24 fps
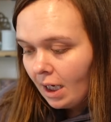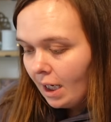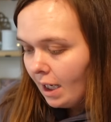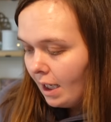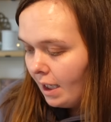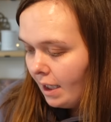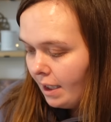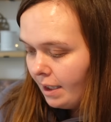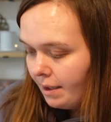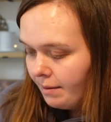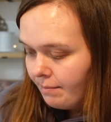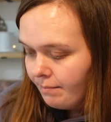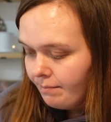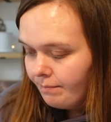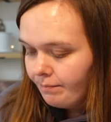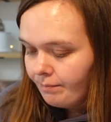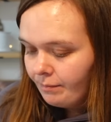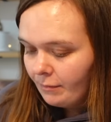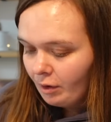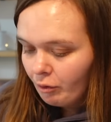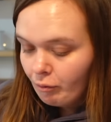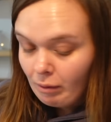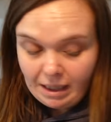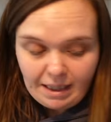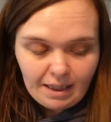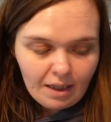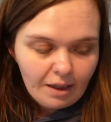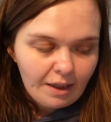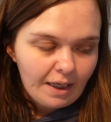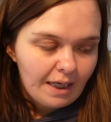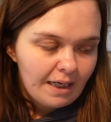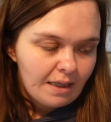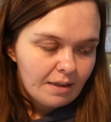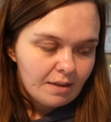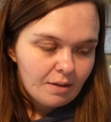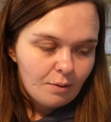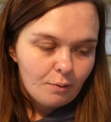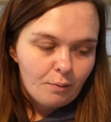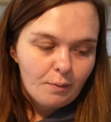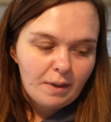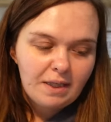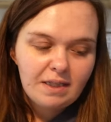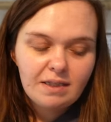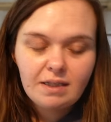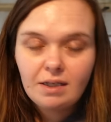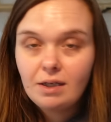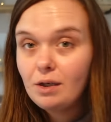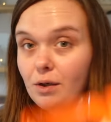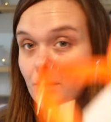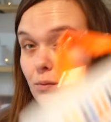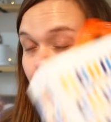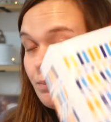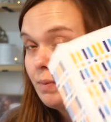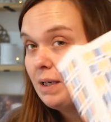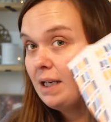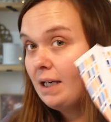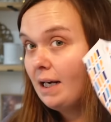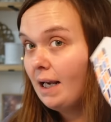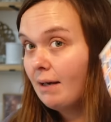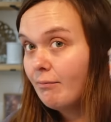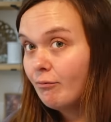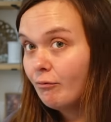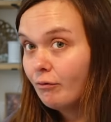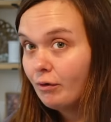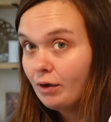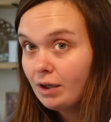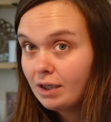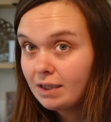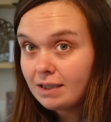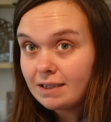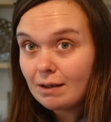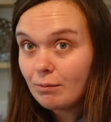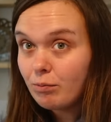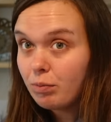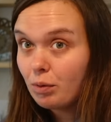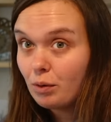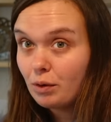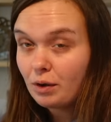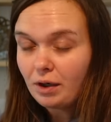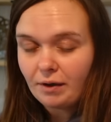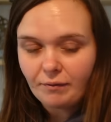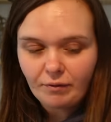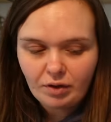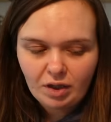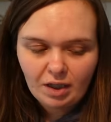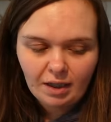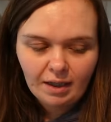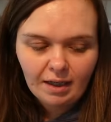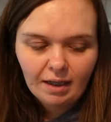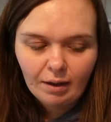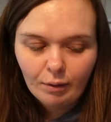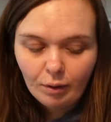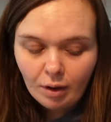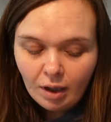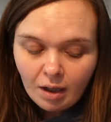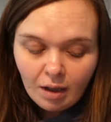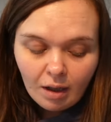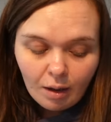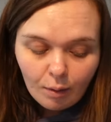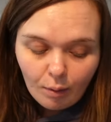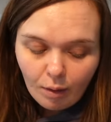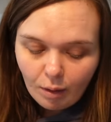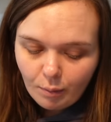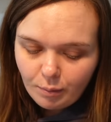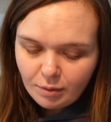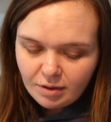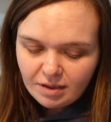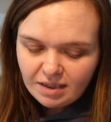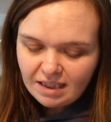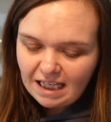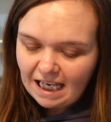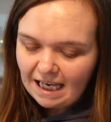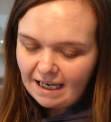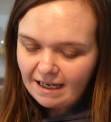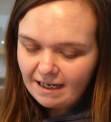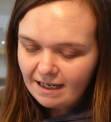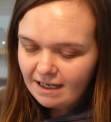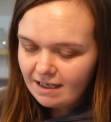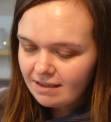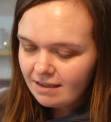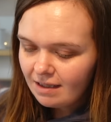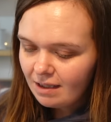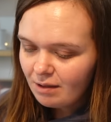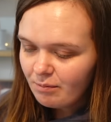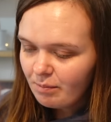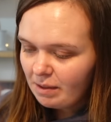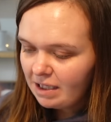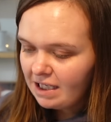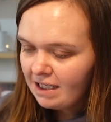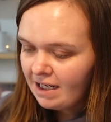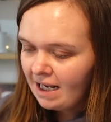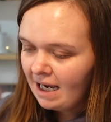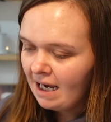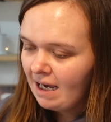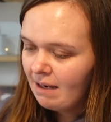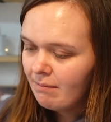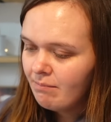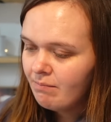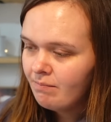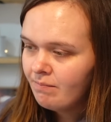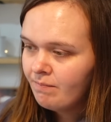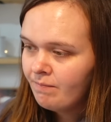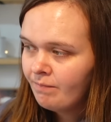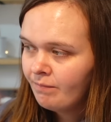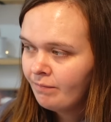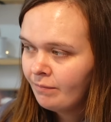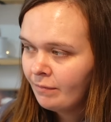Right, okay, so we went to B&M first. I poured everything out. What I will say is that B&M,